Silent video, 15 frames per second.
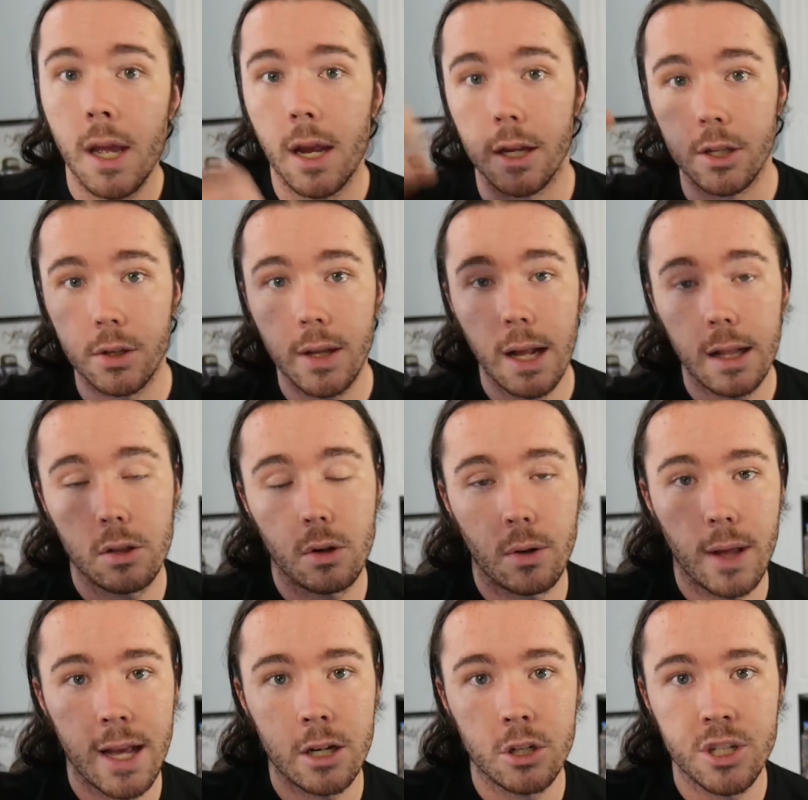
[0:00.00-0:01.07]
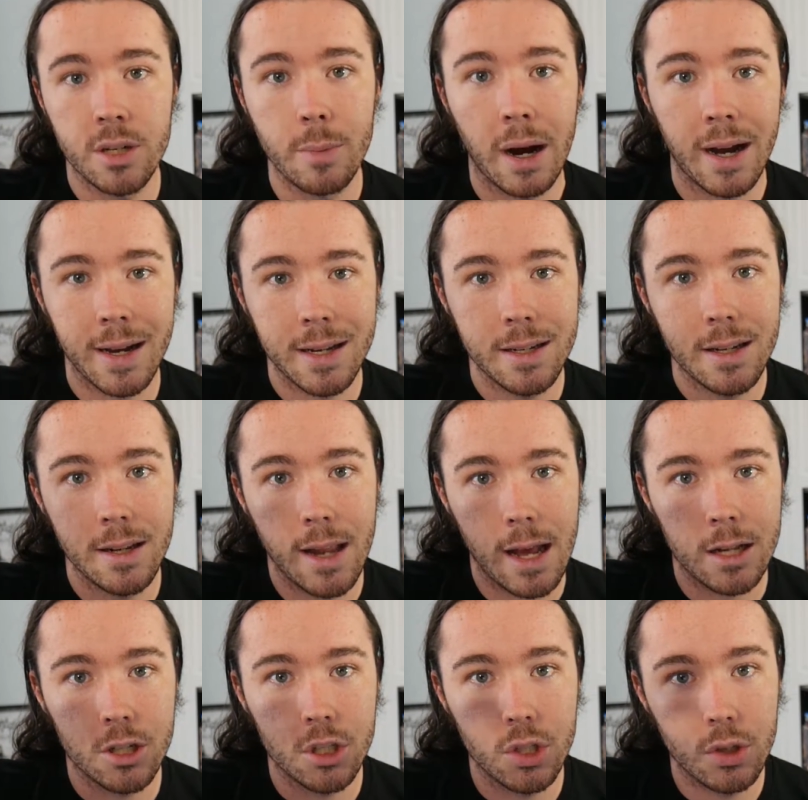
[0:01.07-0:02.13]
and you little energy behind it,
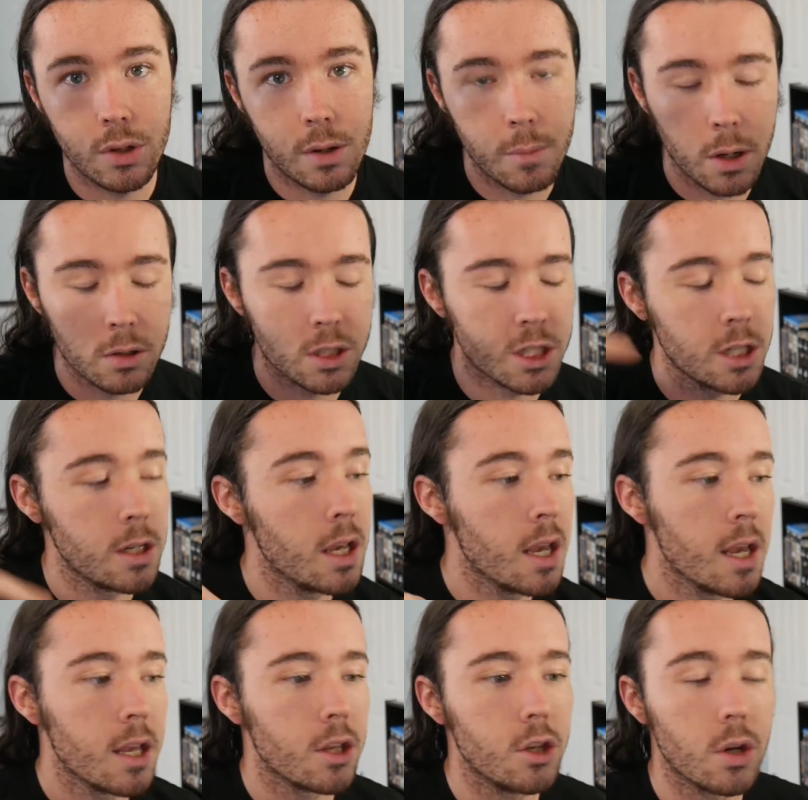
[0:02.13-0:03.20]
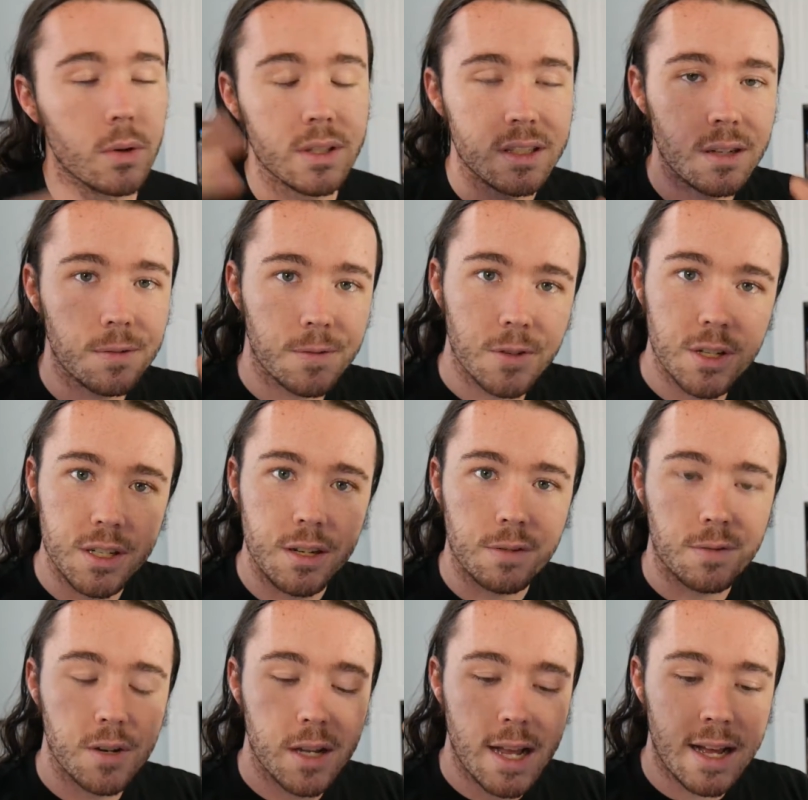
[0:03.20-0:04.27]
attitude, emotion, you know,
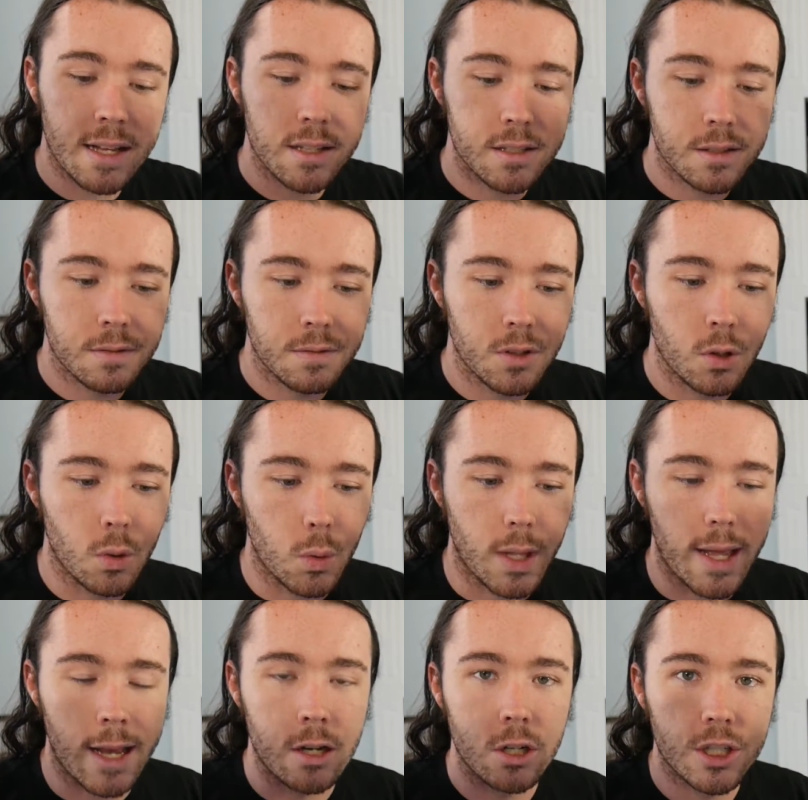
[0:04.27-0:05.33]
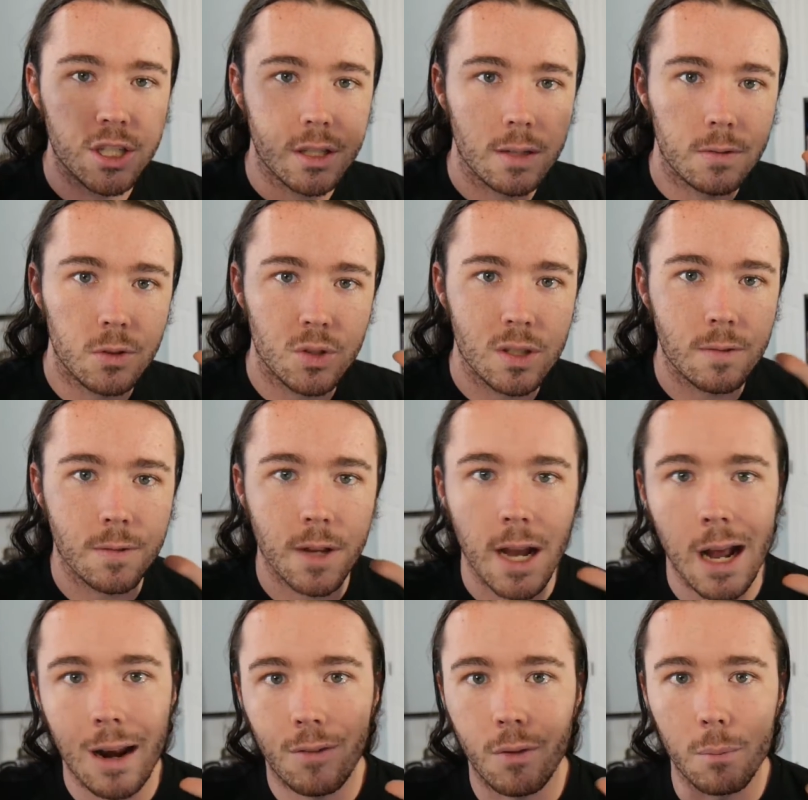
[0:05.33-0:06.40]
different kinds of, you know, energy levels, different
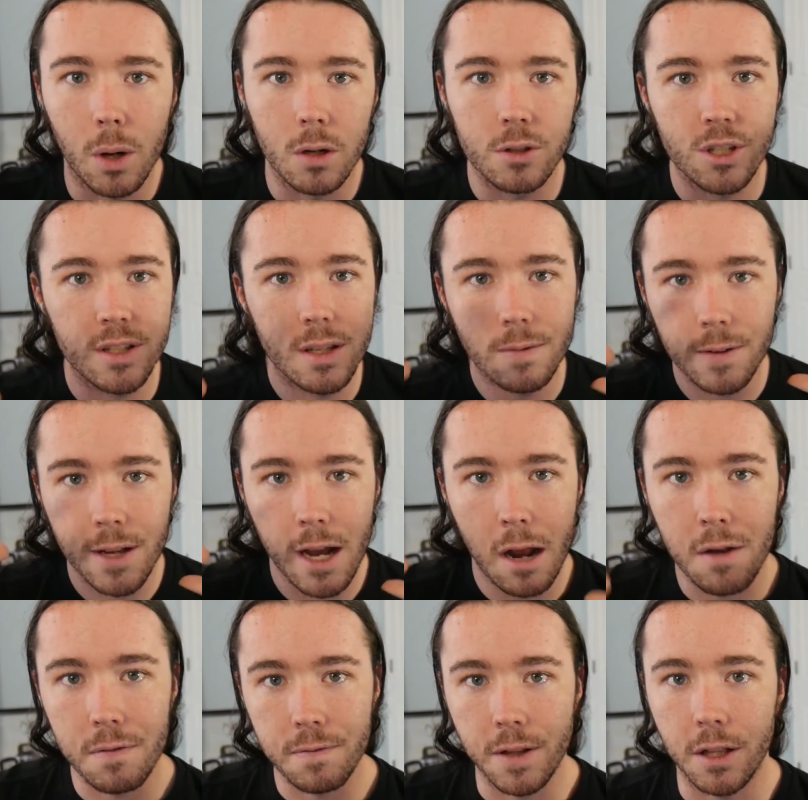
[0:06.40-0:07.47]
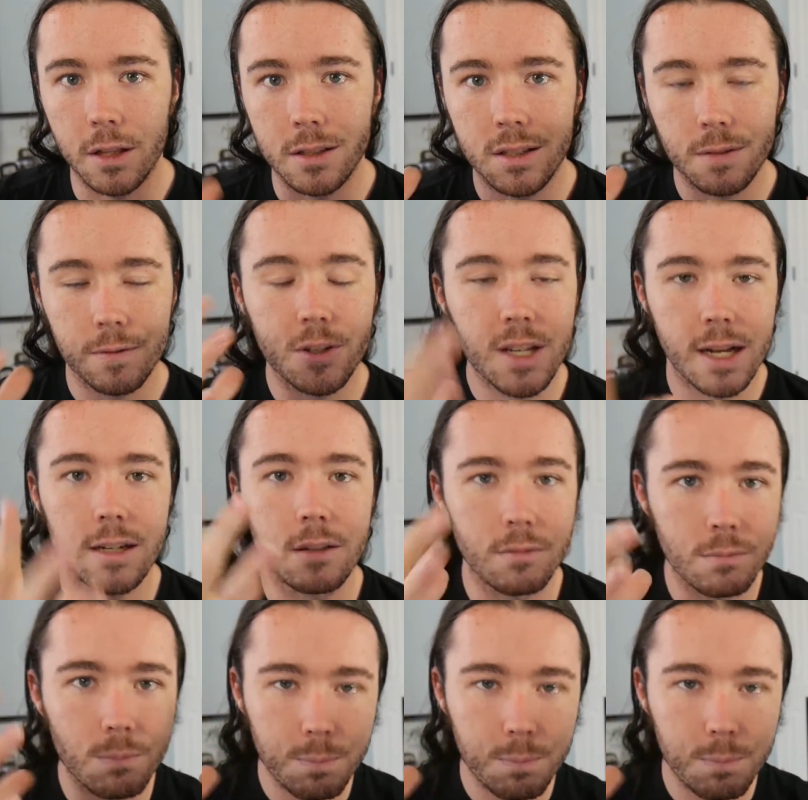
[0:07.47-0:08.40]
kind of emotion, different kind of feeling, different kind of,